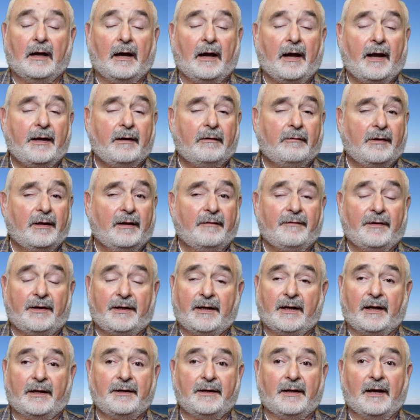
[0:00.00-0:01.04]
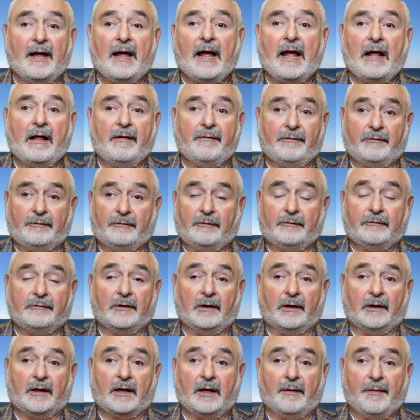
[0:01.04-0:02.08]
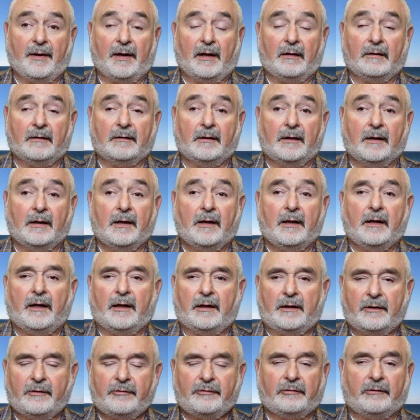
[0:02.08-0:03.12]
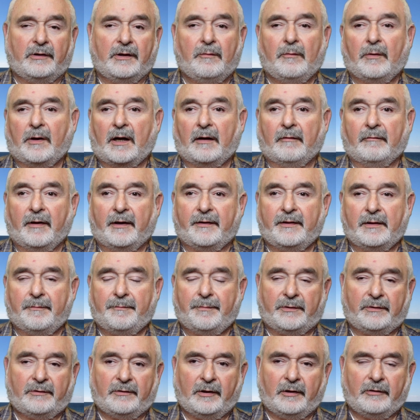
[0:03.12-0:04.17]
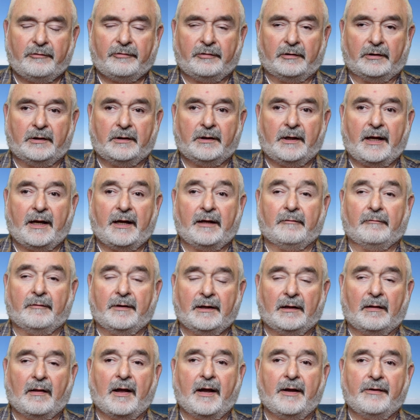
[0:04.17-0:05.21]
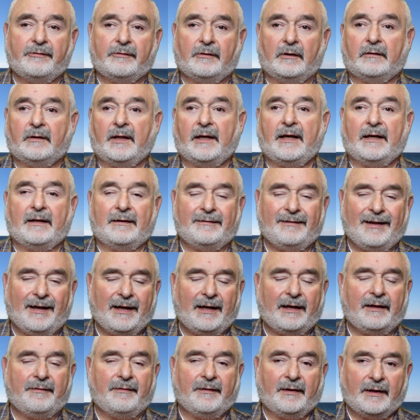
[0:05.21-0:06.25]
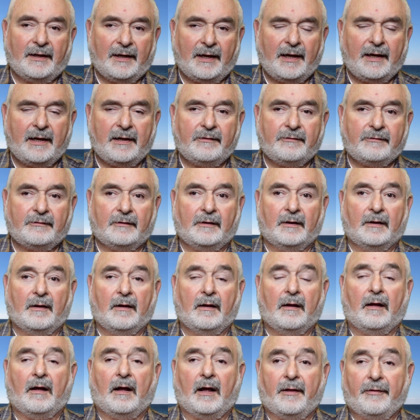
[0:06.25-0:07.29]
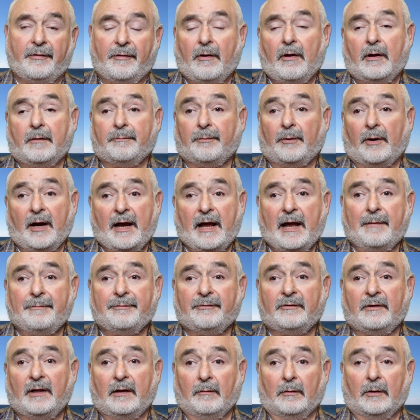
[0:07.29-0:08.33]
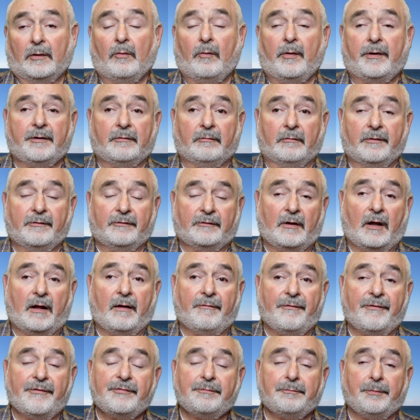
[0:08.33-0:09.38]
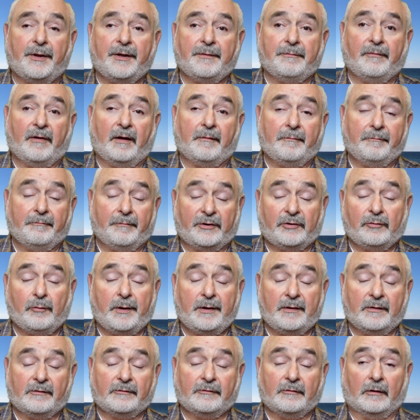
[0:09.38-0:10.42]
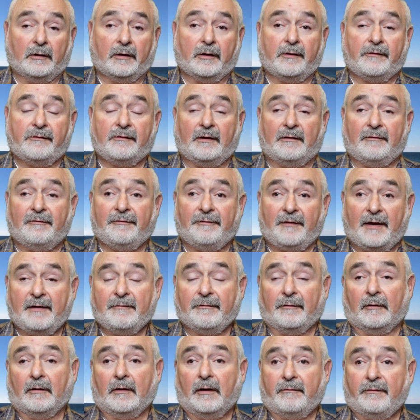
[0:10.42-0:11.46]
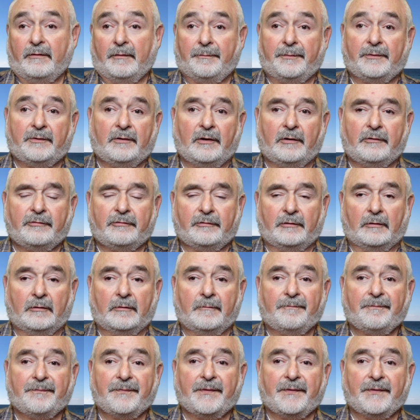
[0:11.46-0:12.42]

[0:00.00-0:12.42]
I don't have any idea how this is going to come out. Initially, when I read the petition and realized that they had taken the case, I thought perhaps they were going to resolve the split between the circuits in favor of the petitioner.